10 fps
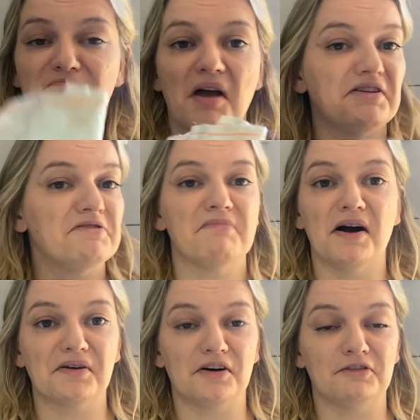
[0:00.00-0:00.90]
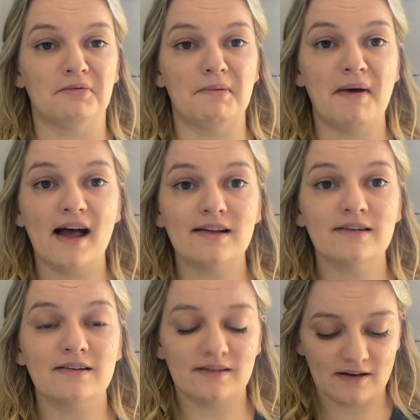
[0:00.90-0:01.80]
didn't mark it off on my
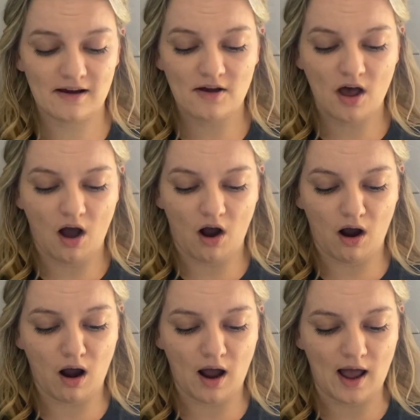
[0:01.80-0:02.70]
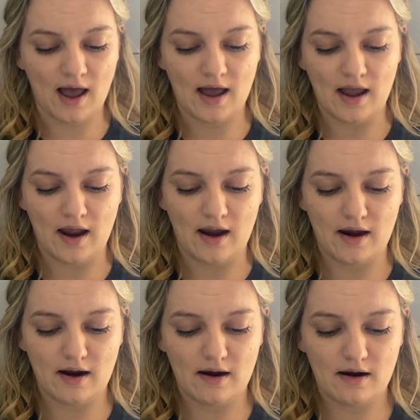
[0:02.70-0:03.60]
pattern. I